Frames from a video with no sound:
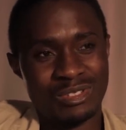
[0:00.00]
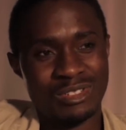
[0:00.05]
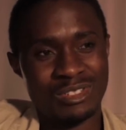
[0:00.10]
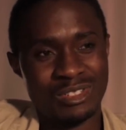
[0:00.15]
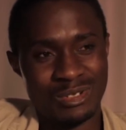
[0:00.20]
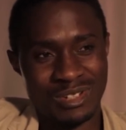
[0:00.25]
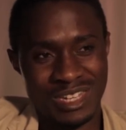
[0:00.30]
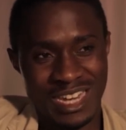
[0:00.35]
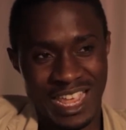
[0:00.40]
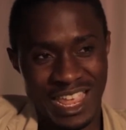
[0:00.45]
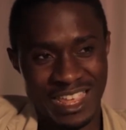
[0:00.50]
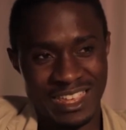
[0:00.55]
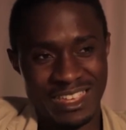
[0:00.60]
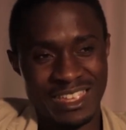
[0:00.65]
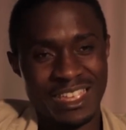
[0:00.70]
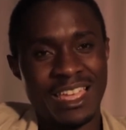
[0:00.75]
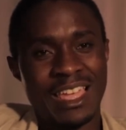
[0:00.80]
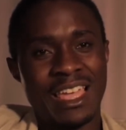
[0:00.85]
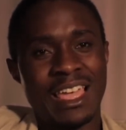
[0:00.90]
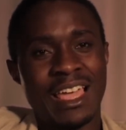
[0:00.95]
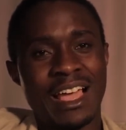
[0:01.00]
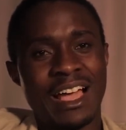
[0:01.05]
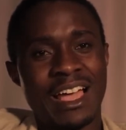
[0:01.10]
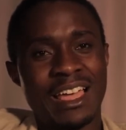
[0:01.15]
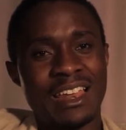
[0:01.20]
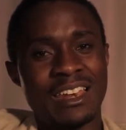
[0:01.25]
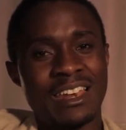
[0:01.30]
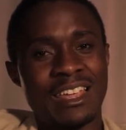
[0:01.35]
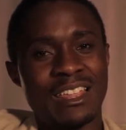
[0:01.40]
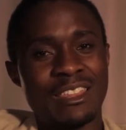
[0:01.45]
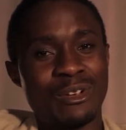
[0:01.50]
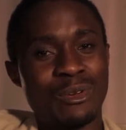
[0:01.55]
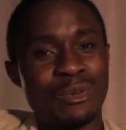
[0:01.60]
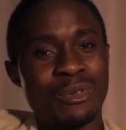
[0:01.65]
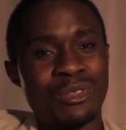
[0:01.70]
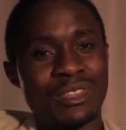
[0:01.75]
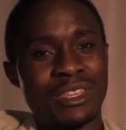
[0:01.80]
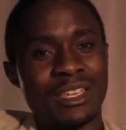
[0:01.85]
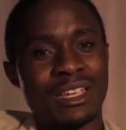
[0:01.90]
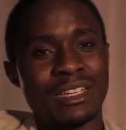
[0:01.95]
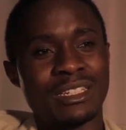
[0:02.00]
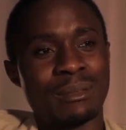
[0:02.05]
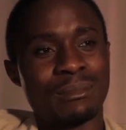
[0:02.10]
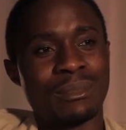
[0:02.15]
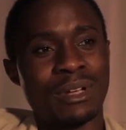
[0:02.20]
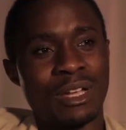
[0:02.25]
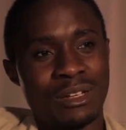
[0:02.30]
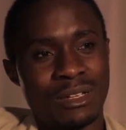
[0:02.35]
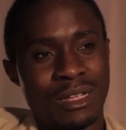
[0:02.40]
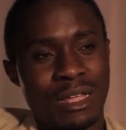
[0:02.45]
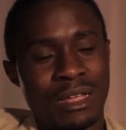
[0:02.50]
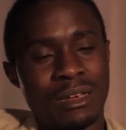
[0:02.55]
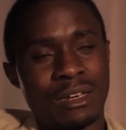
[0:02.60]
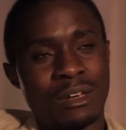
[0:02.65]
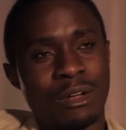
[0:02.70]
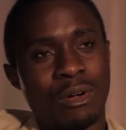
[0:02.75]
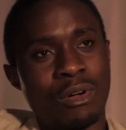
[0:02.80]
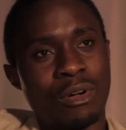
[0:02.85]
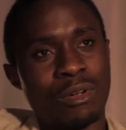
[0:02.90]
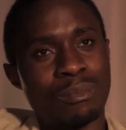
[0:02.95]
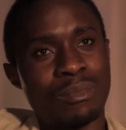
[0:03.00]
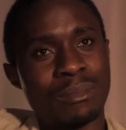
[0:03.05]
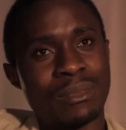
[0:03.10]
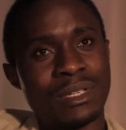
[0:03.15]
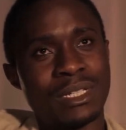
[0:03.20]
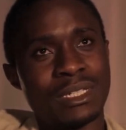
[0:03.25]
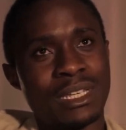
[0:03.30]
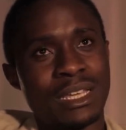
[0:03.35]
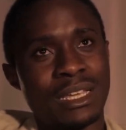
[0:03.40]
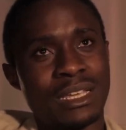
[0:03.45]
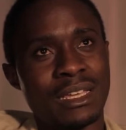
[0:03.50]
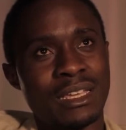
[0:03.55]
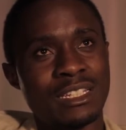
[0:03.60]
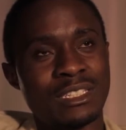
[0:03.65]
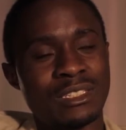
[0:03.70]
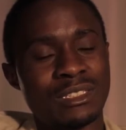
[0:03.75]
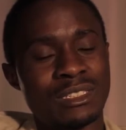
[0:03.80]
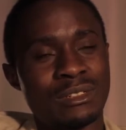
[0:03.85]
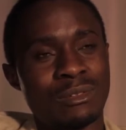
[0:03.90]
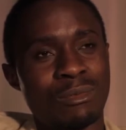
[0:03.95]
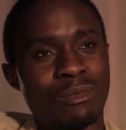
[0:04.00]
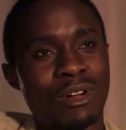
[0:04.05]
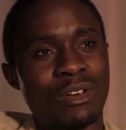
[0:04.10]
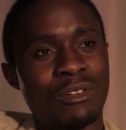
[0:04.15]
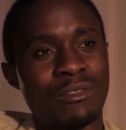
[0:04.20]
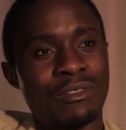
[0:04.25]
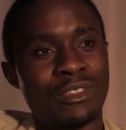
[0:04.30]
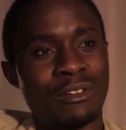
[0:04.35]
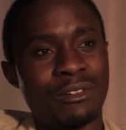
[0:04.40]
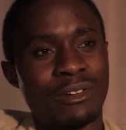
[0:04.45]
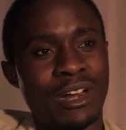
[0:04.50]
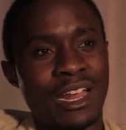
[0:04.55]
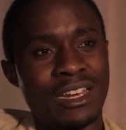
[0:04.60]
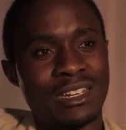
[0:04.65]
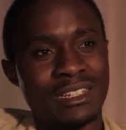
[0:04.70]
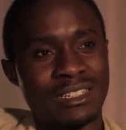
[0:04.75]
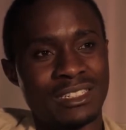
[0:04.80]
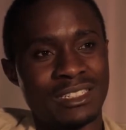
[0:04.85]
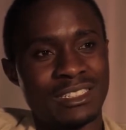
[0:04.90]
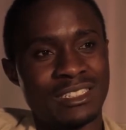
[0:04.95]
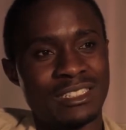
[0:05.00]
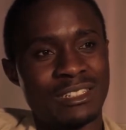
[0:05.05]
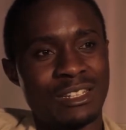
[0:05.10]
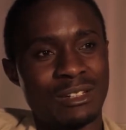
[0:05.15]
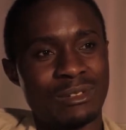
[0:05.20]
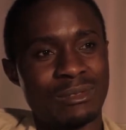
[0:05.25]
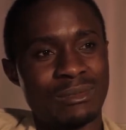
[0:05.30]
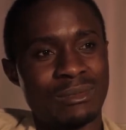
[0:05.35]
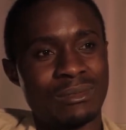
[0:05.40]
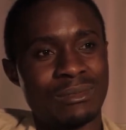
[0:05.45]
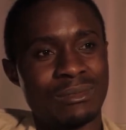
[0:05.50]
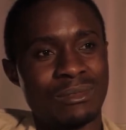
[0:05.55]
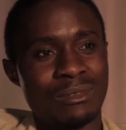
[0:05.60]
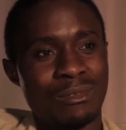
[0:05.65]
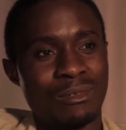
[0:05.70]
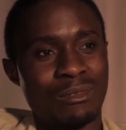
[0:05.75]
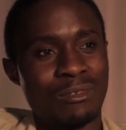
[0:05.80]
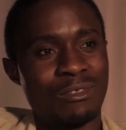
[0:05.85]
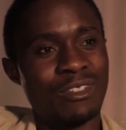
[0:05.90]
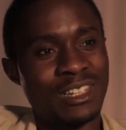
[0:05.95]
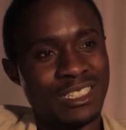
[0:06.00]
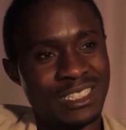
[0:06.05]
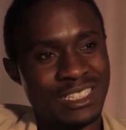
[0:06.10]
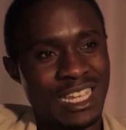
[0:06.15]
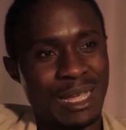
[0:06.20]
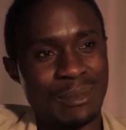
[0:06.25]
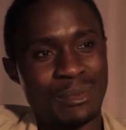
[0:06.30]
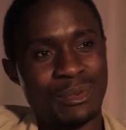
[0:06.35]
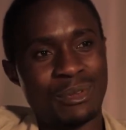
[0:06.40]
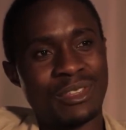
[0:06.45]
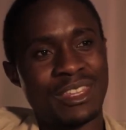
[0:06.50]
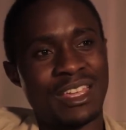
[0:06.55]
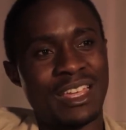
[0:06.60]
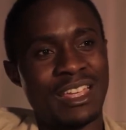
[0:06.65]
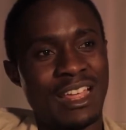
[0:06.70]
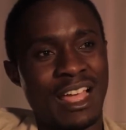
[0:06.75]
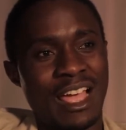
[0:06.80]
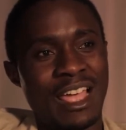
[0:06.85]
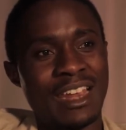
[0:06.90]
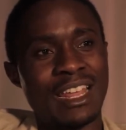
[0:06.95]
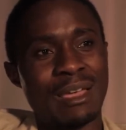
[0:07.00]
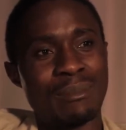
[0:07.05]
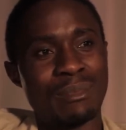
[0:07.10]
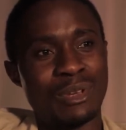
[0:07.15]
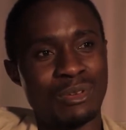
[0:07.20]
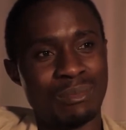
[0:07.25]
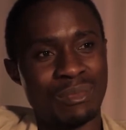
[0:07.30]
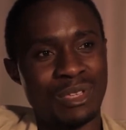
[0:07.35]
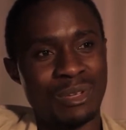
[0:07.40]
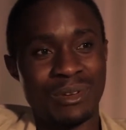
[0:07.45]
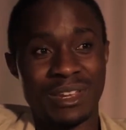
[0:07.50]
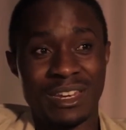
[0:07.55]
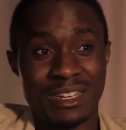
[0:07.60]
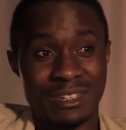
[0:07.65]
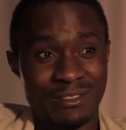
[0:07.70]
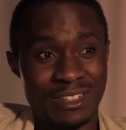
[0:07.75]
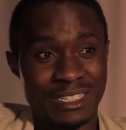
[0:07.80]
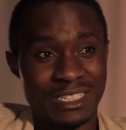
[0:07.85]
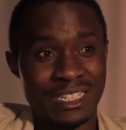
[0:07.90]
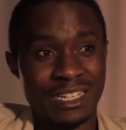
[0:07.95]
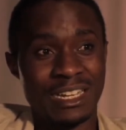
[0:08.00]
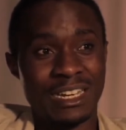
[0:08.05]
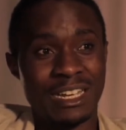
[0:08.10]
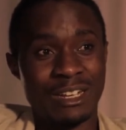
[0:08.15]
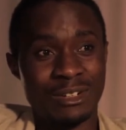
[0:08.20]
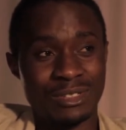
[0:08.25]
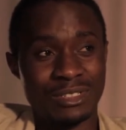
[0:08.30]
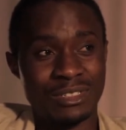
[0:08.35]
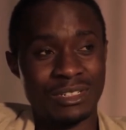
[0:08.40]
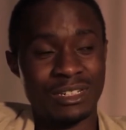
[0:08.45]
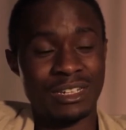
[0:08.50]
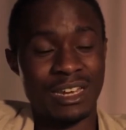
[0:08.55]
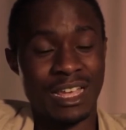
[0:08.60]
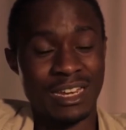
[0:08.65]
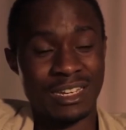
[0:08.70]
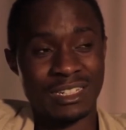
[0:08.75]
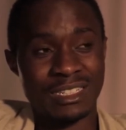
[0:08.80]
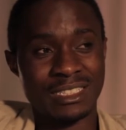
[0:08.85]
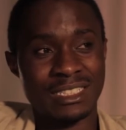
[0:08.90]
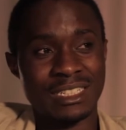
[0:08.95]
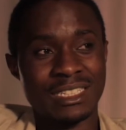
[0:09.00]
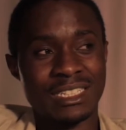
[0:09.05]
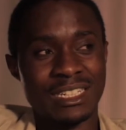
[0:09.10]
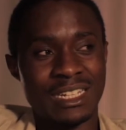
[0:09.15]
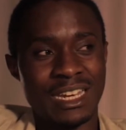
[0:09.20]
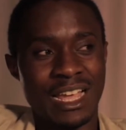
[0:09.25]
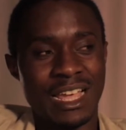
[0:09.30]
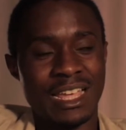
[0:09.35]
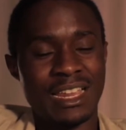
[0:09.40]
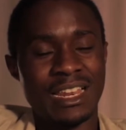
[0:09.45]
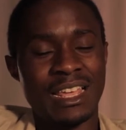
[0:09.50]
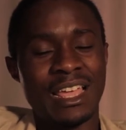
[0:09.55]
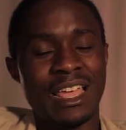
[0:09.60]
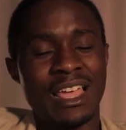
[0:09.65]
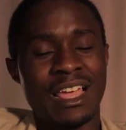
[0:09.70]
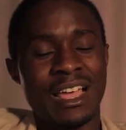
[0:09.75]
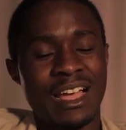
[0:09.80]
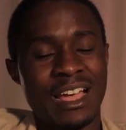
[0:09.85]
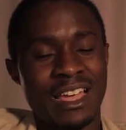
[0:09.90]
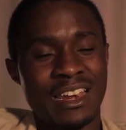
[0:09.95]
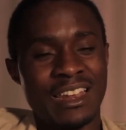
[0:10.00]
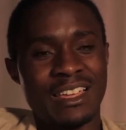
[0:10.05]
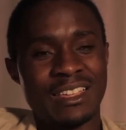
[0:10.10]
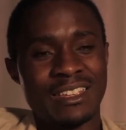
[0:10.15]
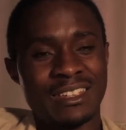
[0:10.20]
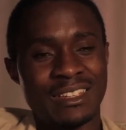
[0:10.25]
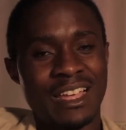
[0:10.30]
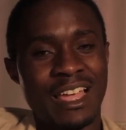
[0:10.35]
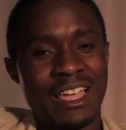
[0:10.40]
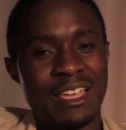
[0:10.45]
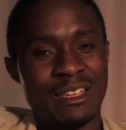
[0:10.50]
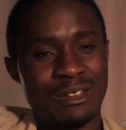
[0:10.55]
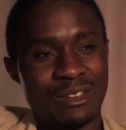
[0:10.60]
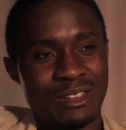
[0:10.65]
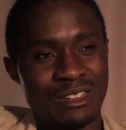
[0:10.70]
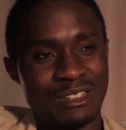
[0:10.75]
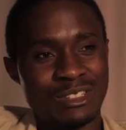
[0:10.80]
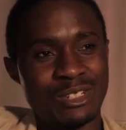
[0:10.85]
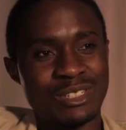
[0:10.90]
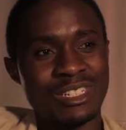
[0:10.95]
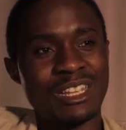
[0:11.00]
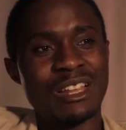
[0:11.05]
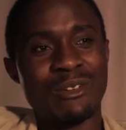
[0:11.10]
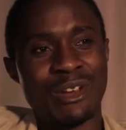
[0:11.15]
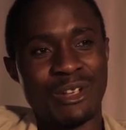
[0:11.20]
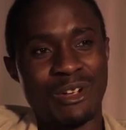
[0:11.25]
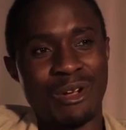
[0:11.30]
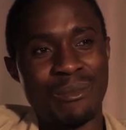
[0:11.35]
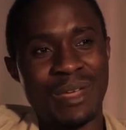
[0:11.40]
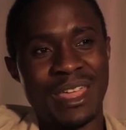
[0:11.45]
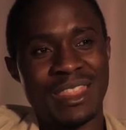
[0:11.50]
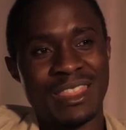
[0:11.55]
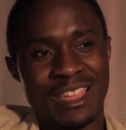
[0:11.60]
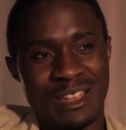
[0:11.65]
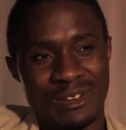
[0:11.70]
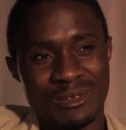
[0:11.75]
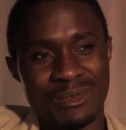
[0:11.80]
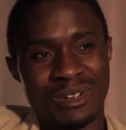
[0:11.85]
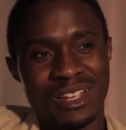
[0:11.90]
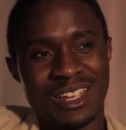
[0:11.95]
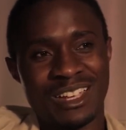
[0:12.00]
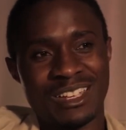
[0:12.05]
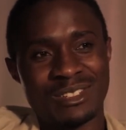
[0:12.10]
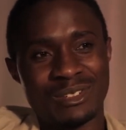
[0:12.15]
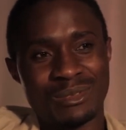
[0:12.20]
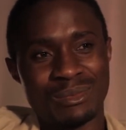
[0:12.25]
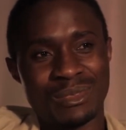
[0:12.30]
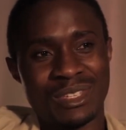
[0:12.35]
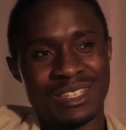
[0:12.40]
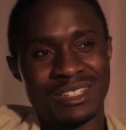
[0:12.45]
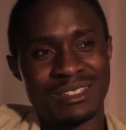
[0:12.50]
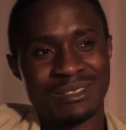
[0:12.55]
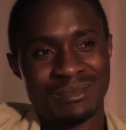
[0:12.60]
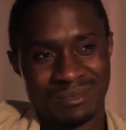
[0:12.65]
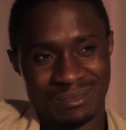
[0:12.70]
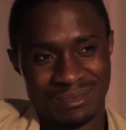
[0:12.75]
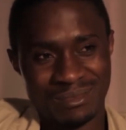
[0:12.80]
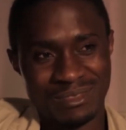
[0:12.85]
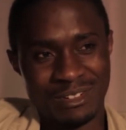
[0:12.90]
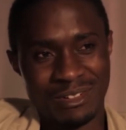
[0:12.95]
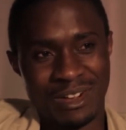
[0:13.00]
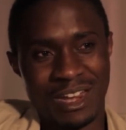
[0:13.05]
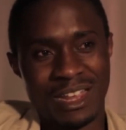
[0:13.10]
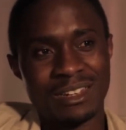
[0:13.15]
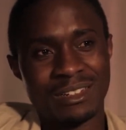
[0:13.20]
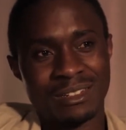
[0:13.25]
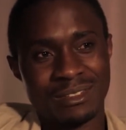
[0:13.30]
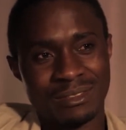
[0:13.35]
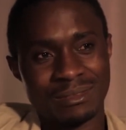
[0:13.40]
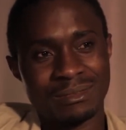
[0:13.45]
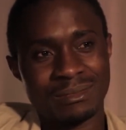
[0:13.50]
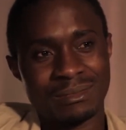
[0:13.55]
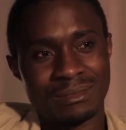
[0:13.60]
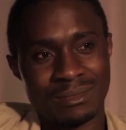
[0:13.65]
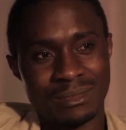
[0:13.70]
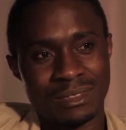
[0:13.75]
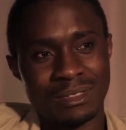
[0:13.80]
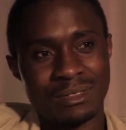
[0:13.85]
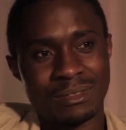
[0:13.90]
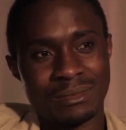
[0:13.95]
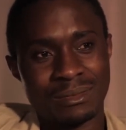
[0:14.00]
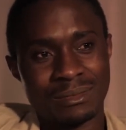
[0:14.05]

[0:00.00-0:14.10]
today. And the good thing is about Okot Bitek is one of the writers that first came to the IWP when it first started out in 1969, and I totally recommend that work to be read. Yeah.